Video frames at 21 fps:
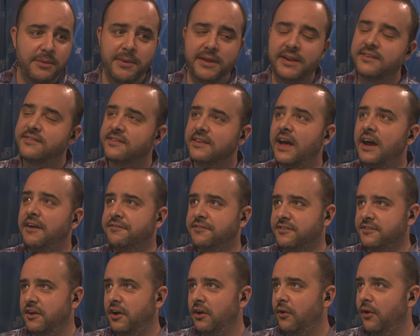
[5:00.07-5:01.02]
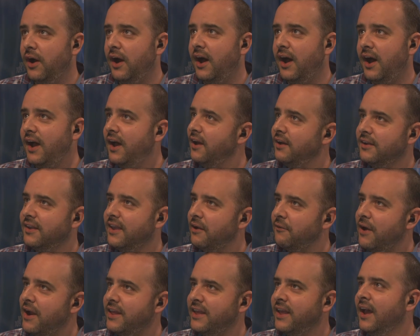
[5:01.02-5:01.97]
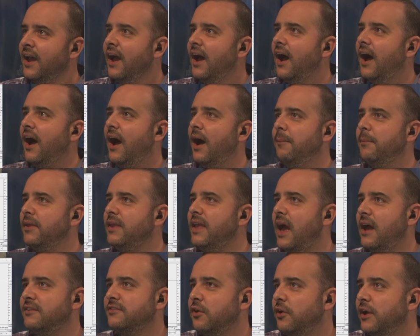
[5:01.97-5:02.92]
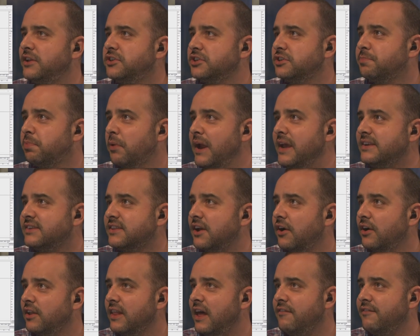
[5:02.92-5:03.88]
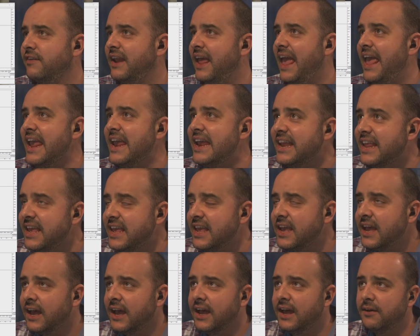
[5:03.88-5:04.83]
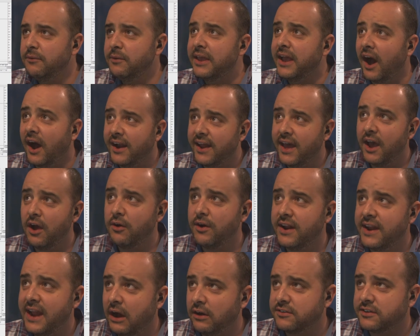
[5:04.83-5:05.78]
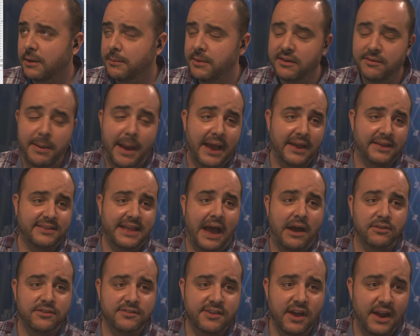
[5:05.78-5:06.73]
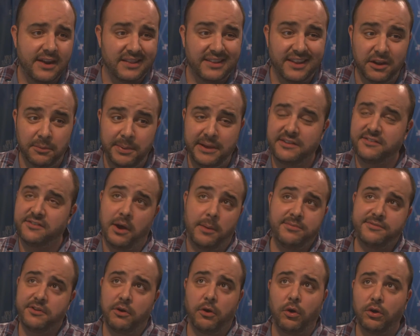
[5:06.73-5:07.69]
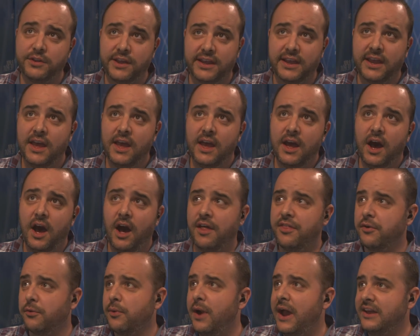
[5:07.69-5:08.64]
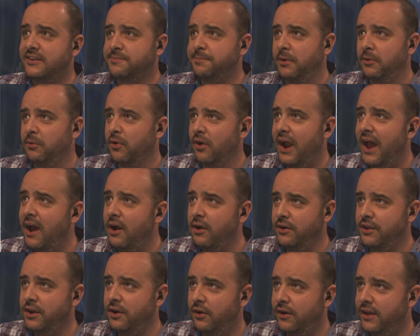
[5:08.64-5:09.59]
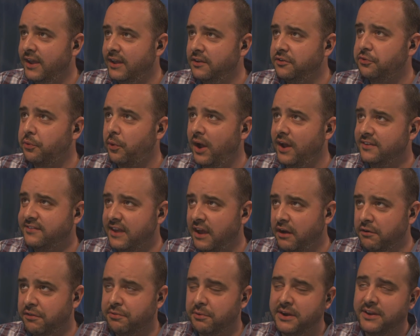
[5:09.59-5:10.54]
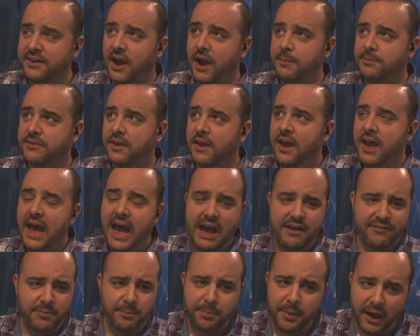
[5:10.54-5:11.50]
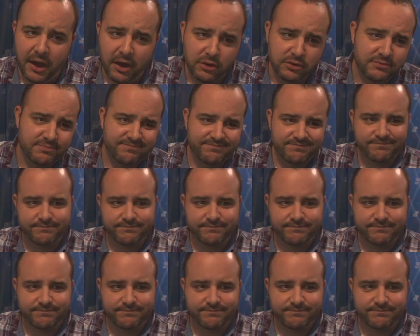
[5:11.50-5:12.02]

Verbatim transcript: minutes left, so get ready. Yeah, so it just breaks there, 1180. We got out, and now it's coming back downside a little bit. So I'm still holding the rest, but we're out, you know, in twice, out 3 times. Have about